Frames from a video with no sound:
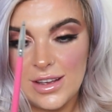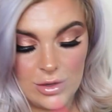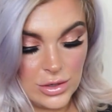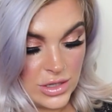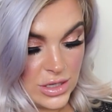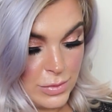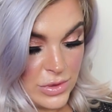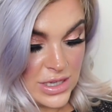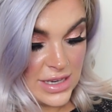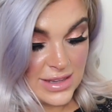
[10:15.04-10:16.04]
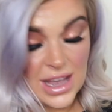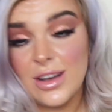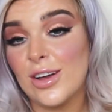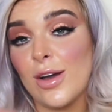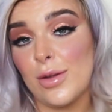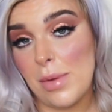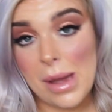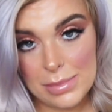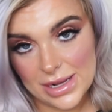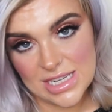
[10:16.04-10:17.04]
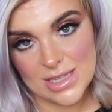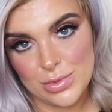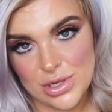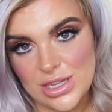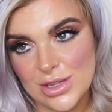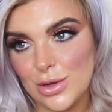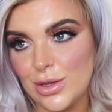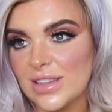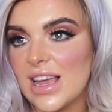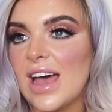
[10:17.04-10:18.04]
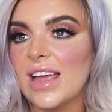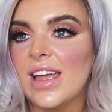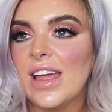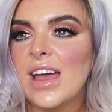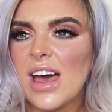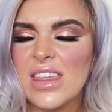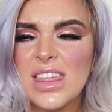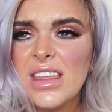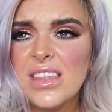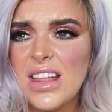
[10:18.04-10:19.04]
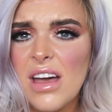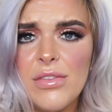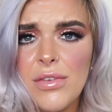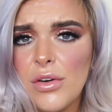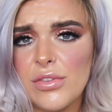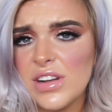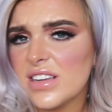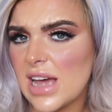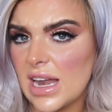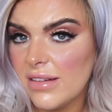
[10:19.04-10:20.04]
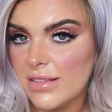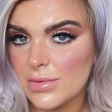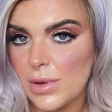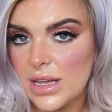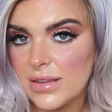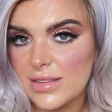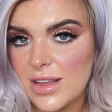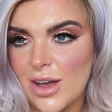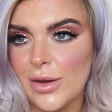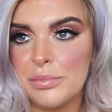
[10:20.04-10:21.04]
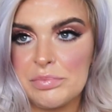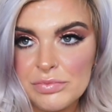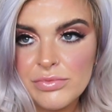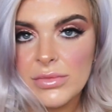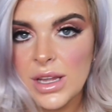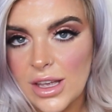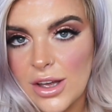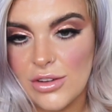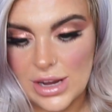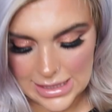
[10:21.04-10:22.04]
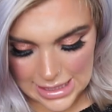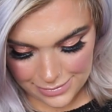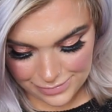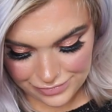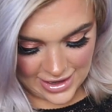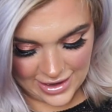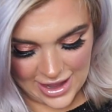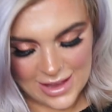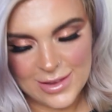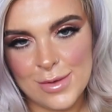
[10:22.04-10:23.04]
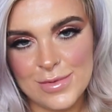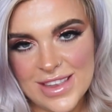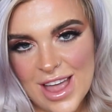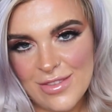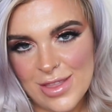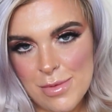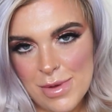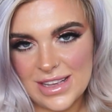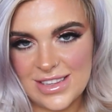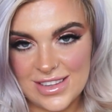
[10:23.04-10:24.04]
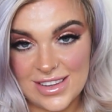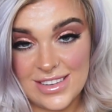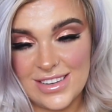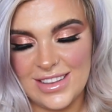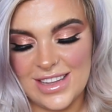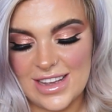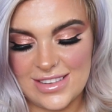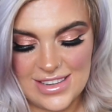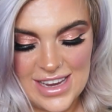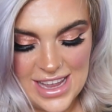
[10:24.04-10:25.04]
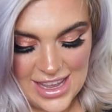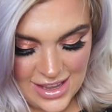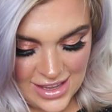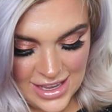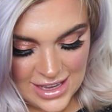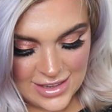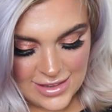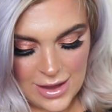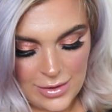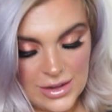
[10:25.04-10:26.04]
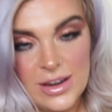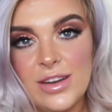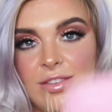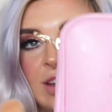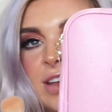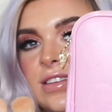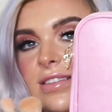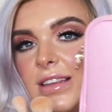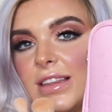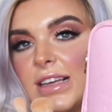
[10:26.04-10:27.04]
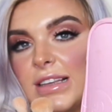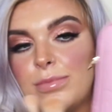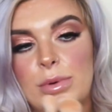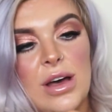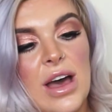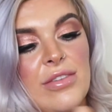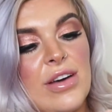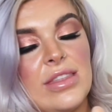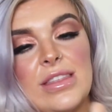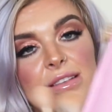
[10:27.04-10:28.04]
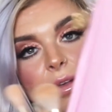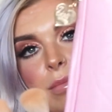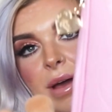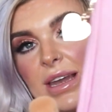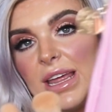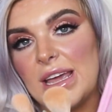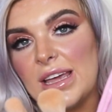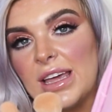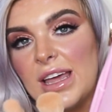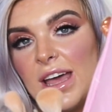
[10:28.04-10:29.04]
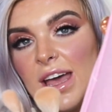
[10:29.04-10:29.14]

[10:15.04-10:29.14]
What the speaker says: Gorgeous brushes. I could go on about Peaches brushes all day. I think they're like 4 for a tenner as well, so go crazy. Okay, so I'm saving the best till last here. So I don't know if you can see this, but I've had this on my knee.